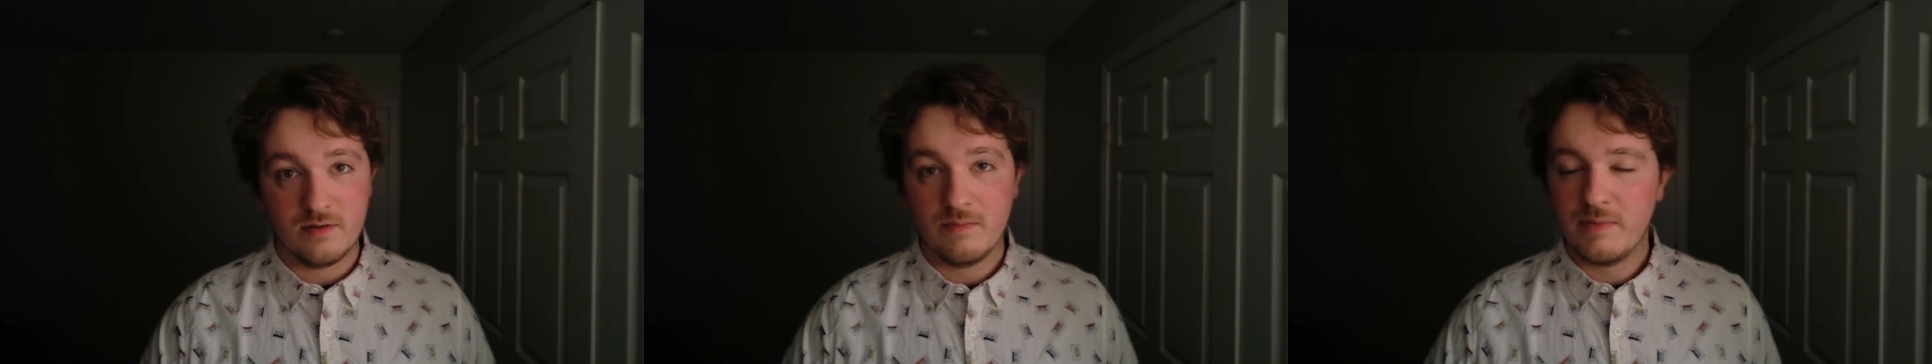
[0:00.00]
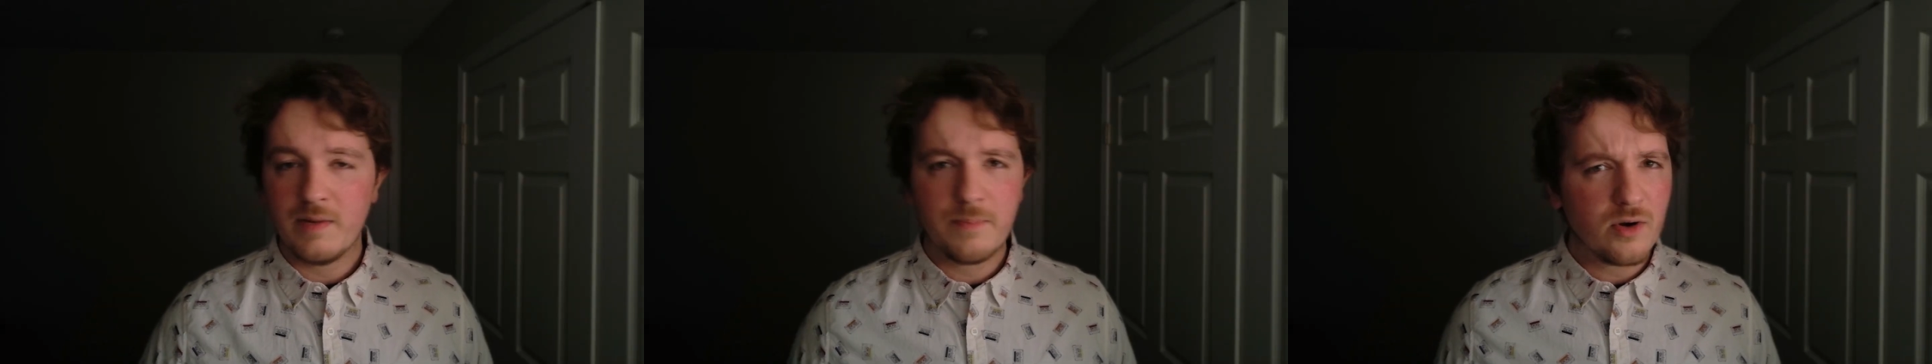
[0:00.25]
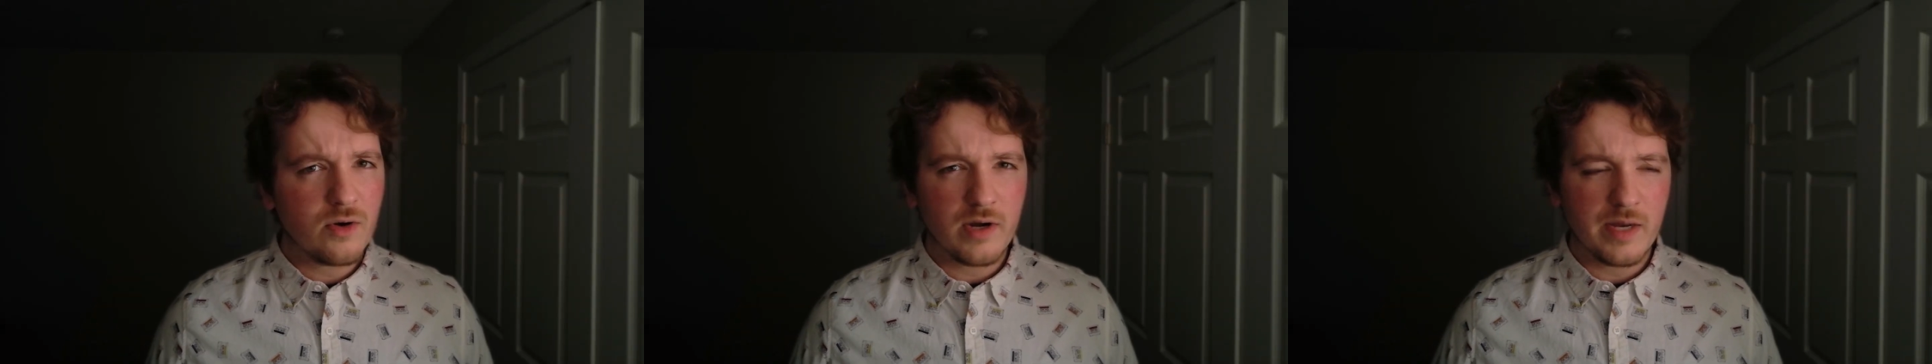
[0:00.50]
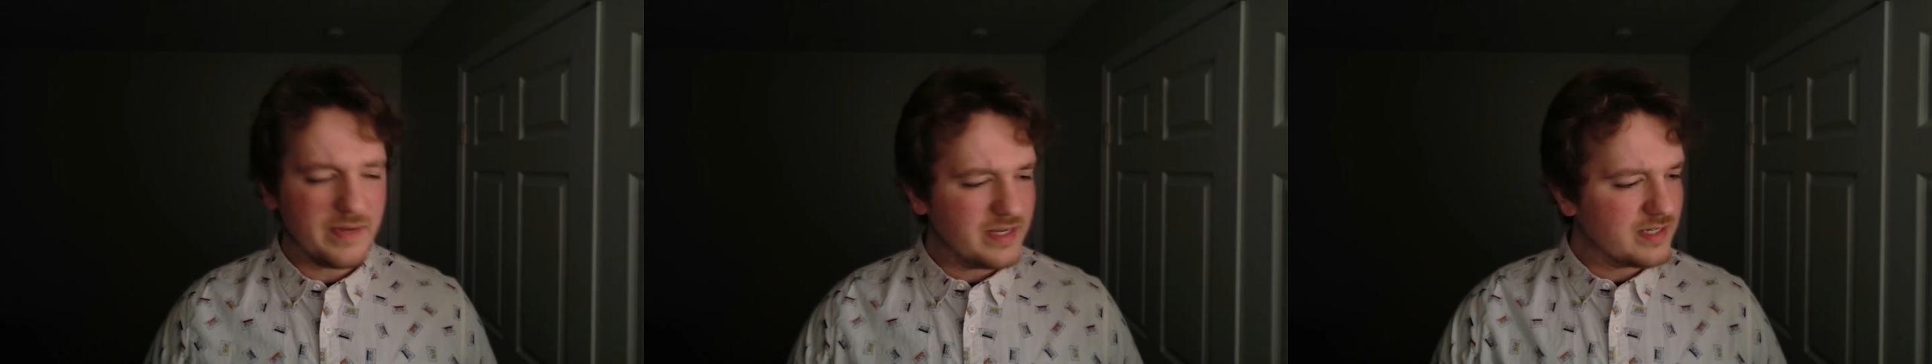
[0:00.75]
but a
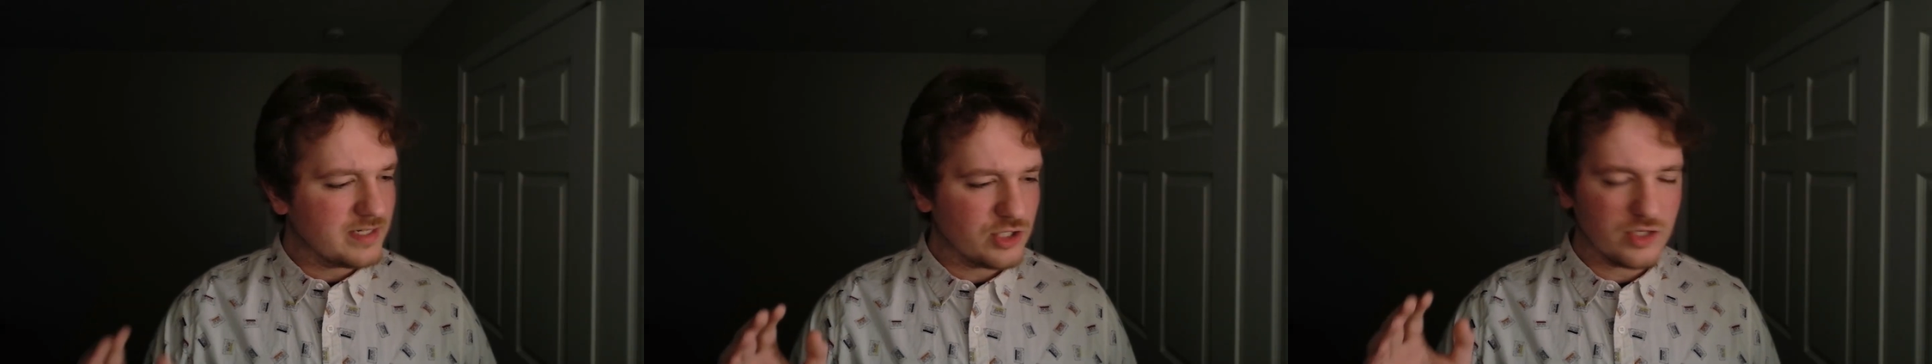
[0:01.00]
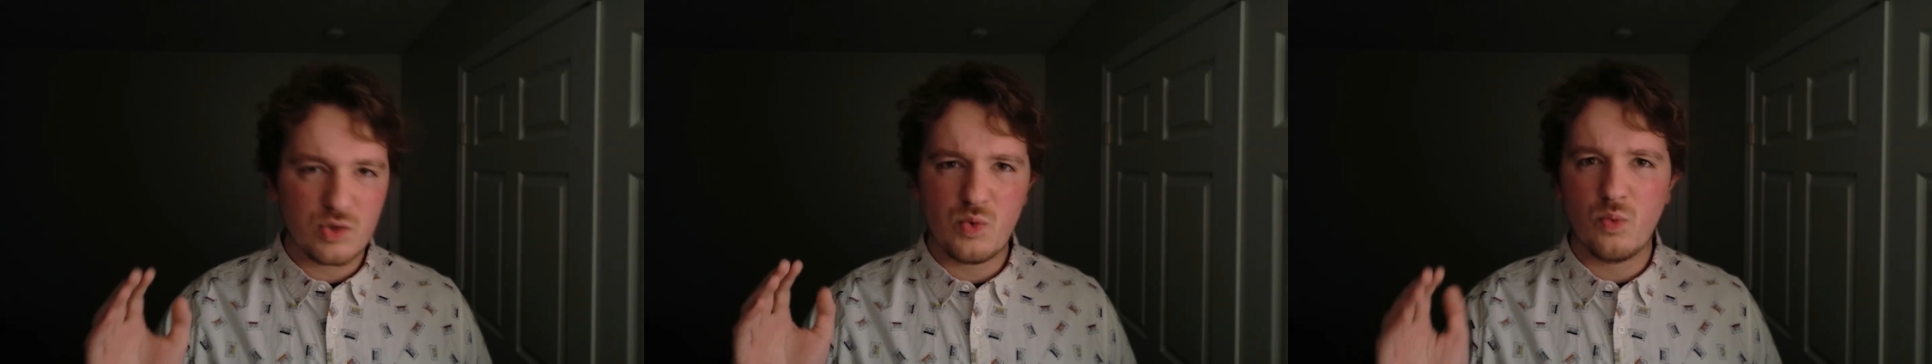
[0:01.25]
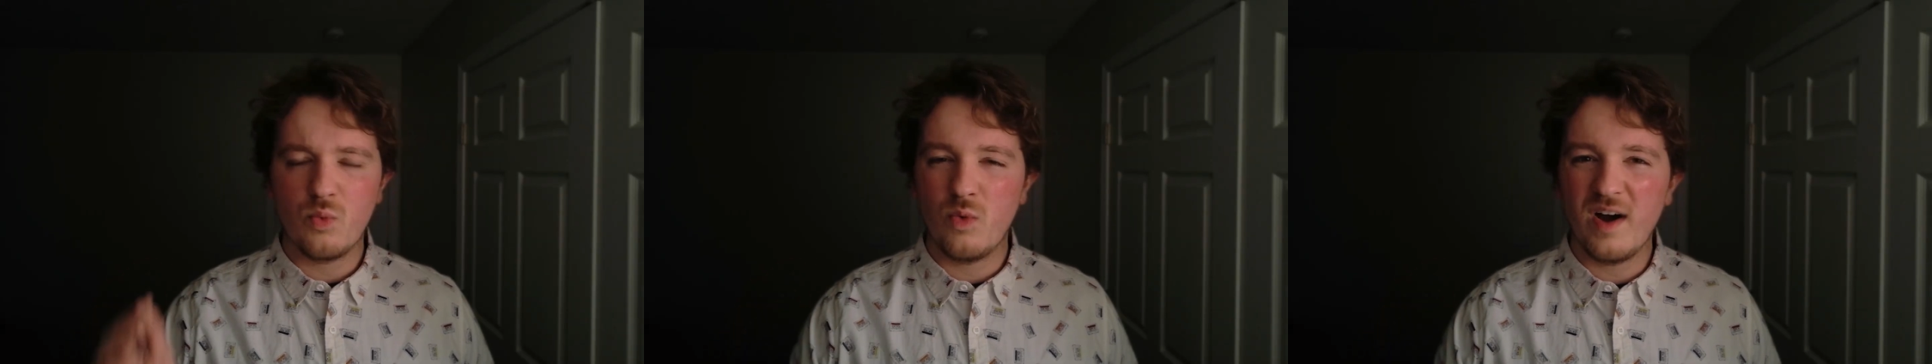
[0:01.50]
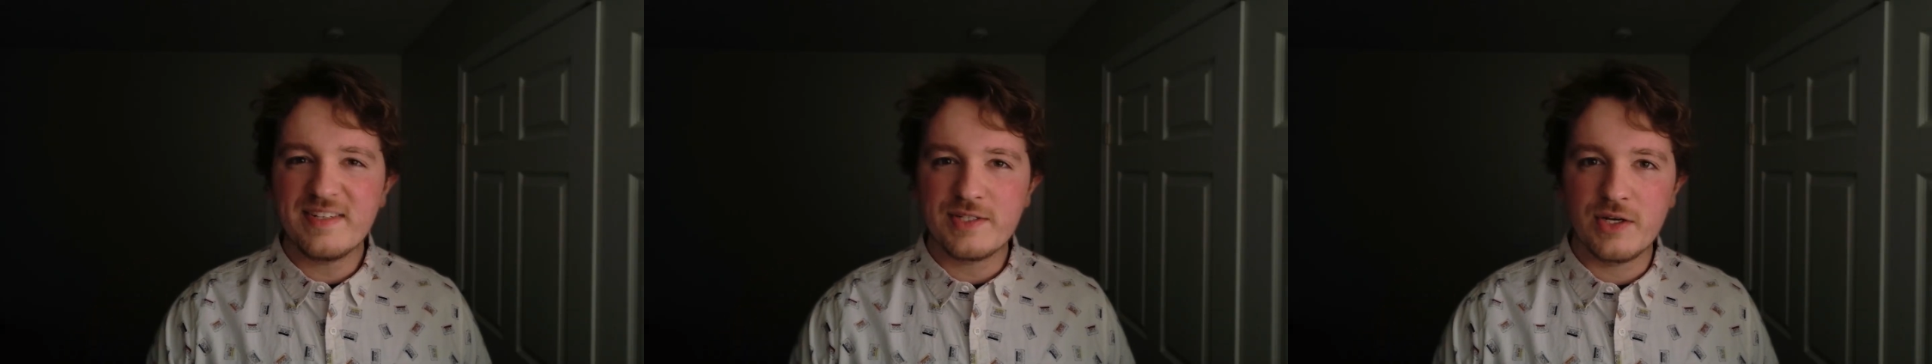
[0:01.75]
program isn't just
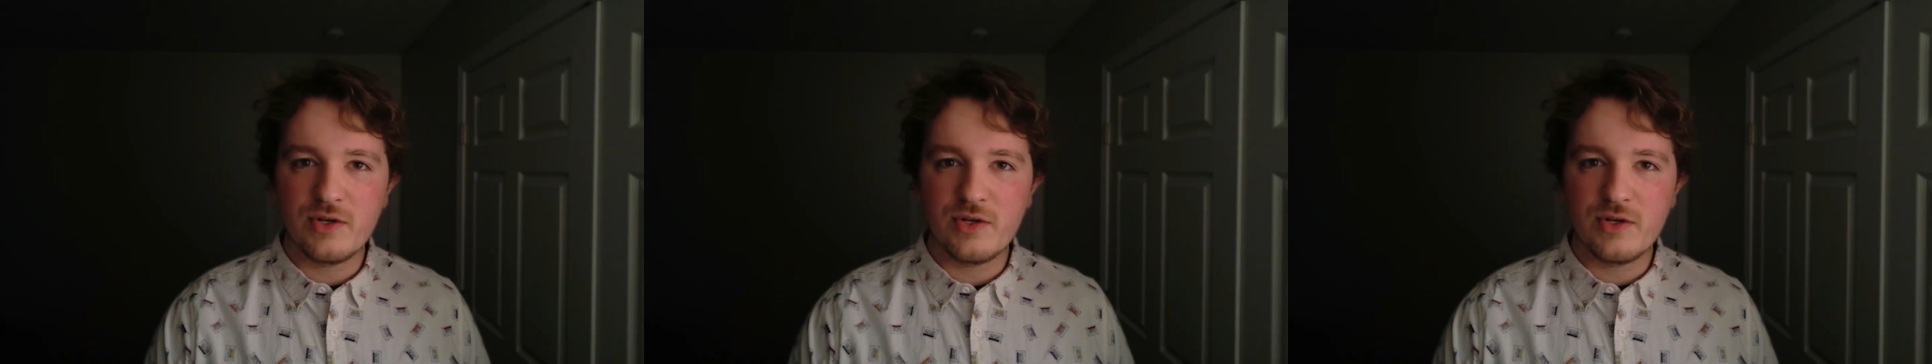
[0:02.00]
what to